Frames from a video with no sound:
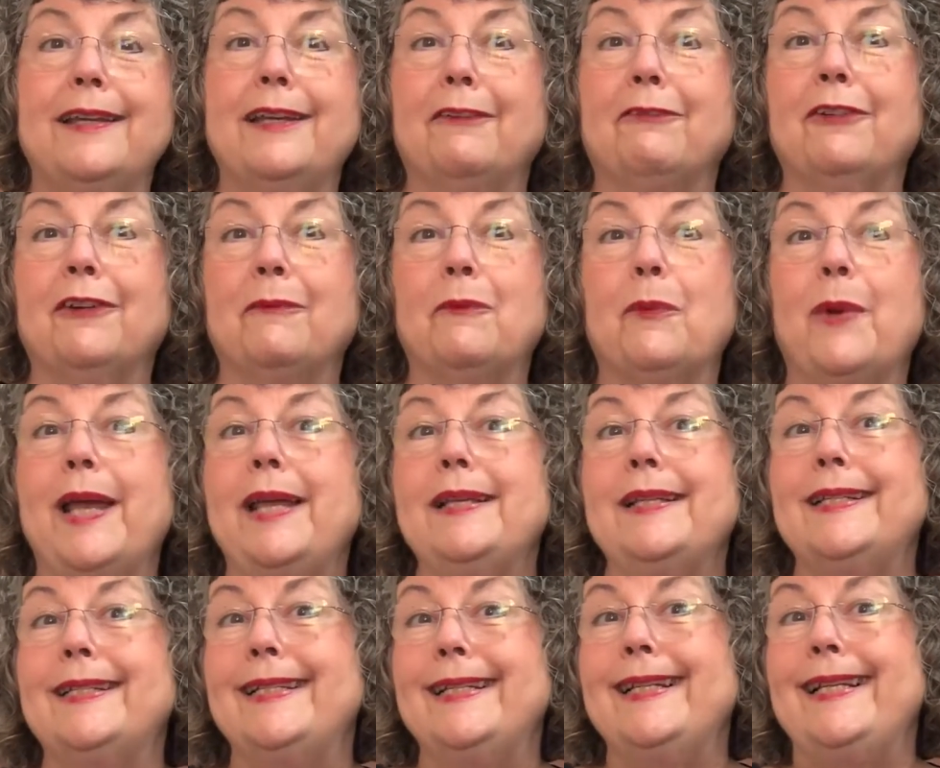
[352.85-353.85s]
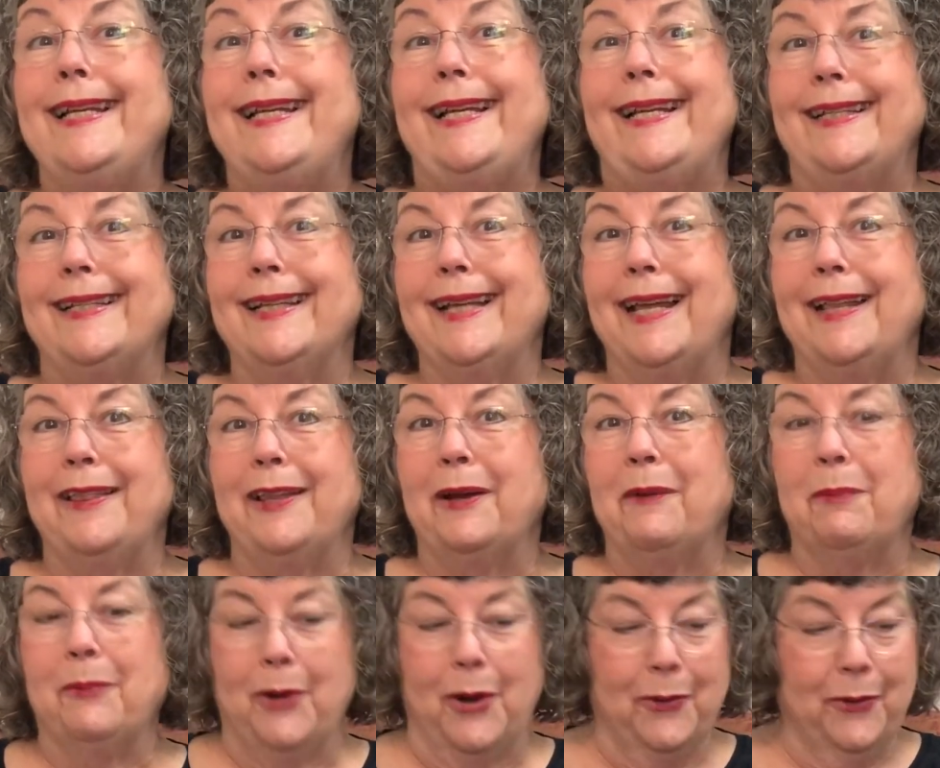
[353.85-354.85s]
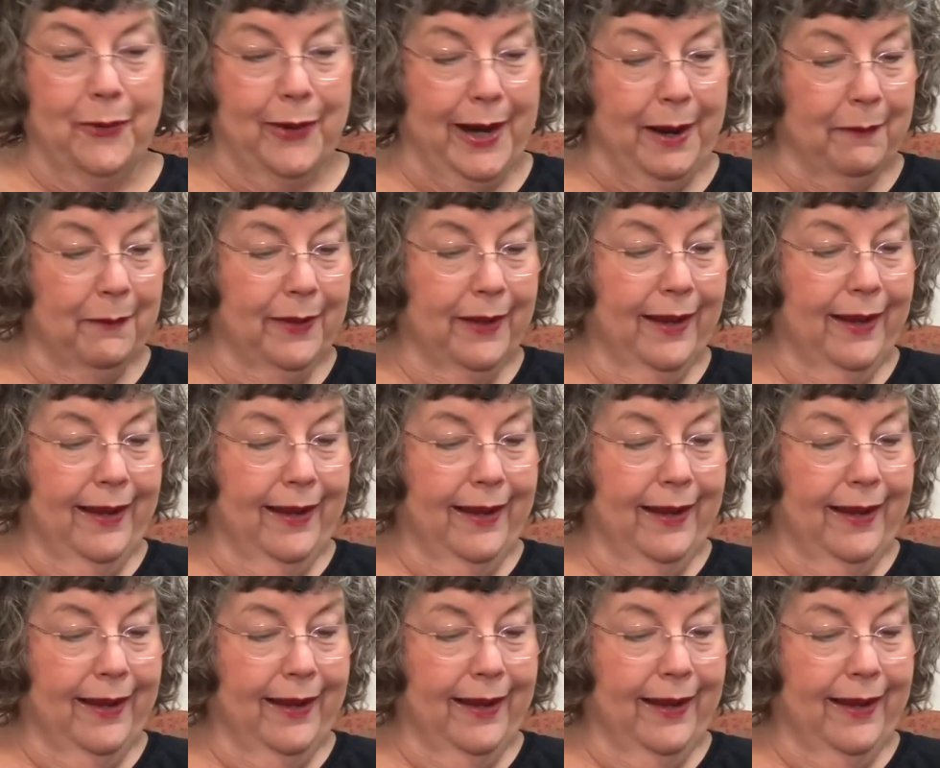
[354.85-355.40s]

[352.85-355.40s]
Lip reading: different ways to eat in their program.